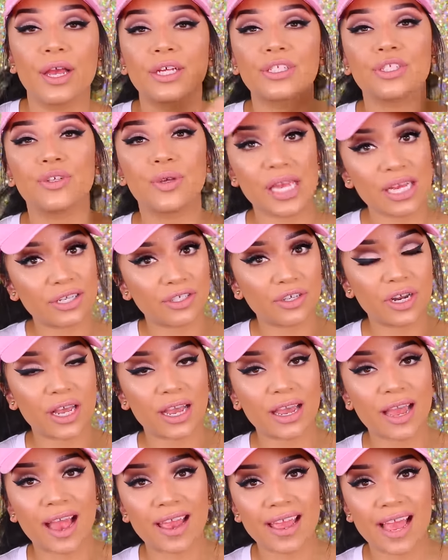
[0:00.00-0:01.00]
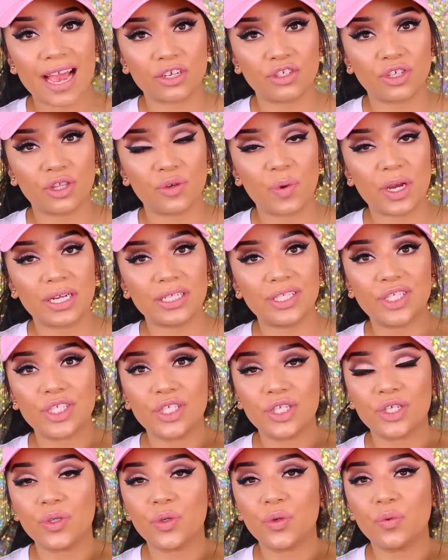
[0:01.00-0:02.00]
So yesterday I actually went
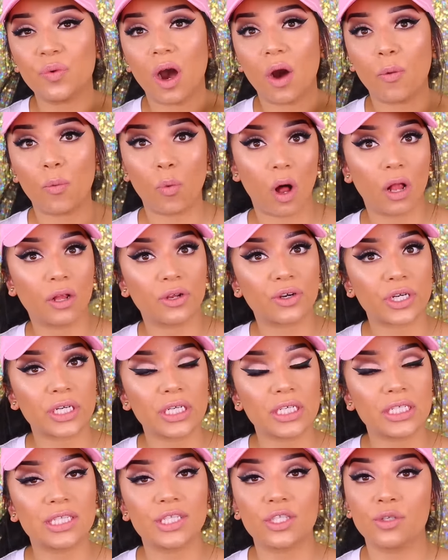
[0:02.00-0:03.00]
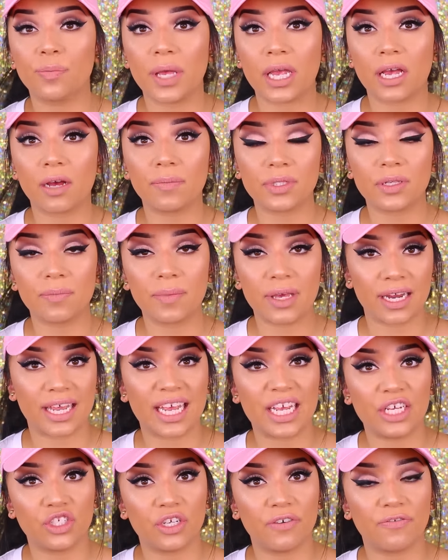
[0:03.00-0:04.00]
to Walgreens to pick up some
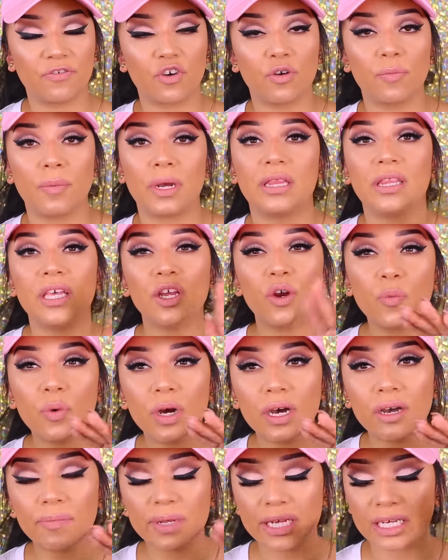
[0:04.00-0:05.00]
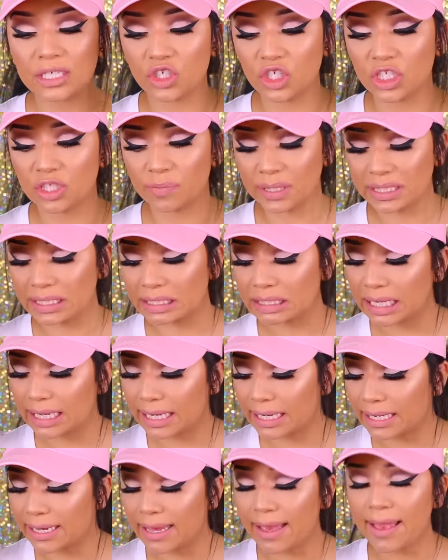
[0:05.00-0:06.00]
medication for my little one because she's been
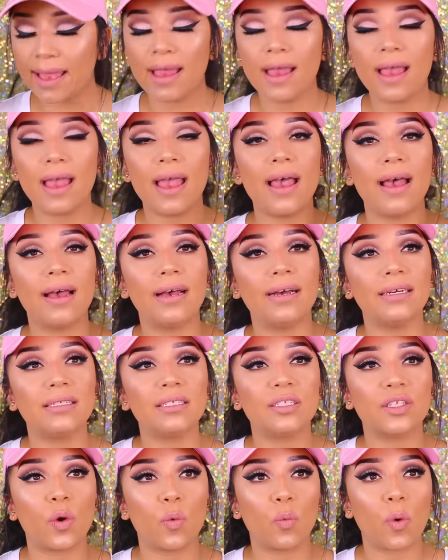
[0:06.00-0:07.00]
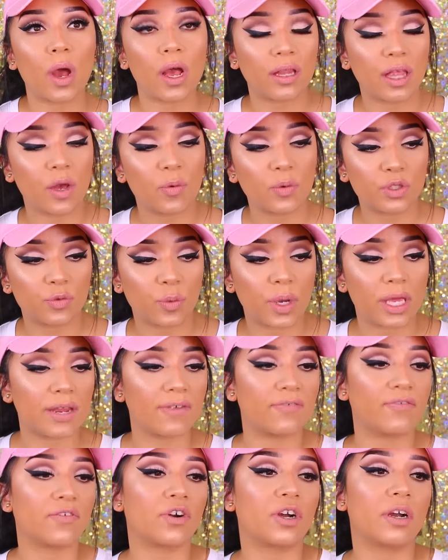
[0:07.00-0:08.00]
sick, and while I was
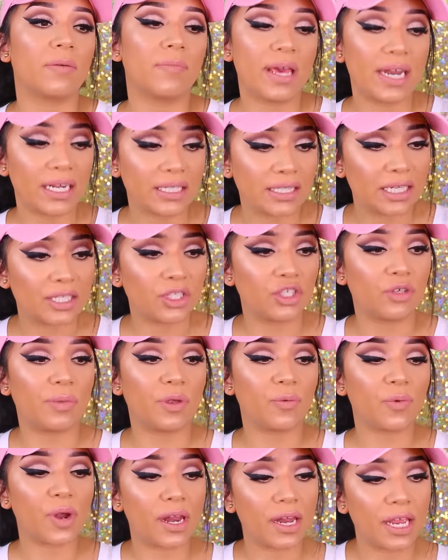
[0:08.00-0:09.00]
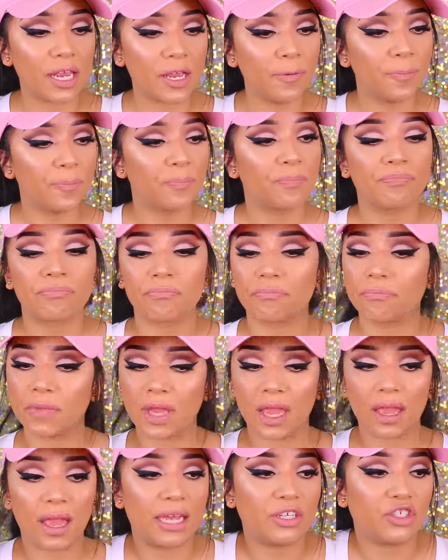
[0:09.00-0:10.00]
waiting for her medicine to be ready,
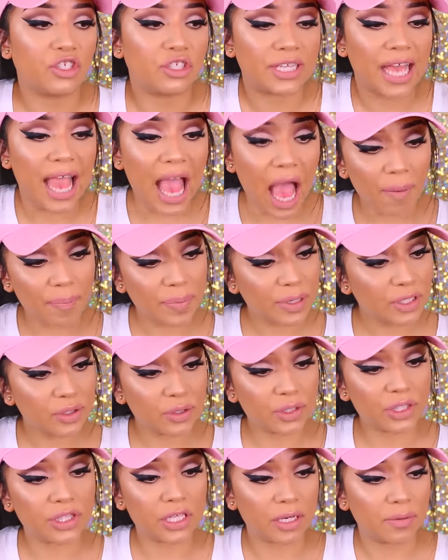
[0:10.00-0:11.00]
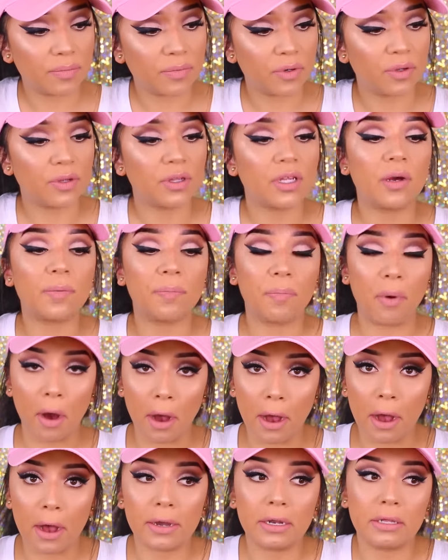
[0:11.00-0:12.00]
I just happened to stumble
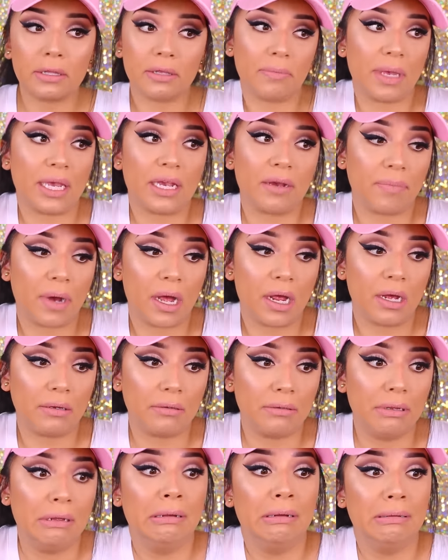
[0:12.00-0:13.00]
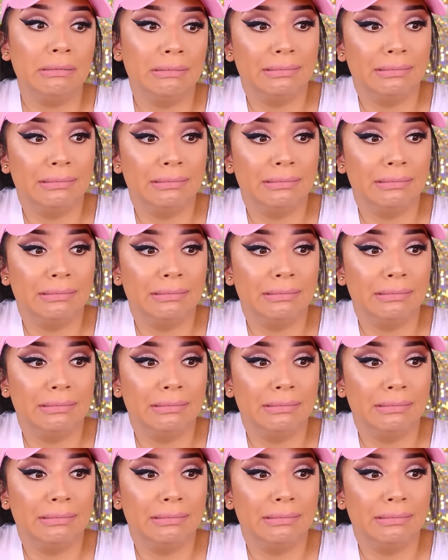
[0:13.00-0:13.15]
upon the makeup aisle.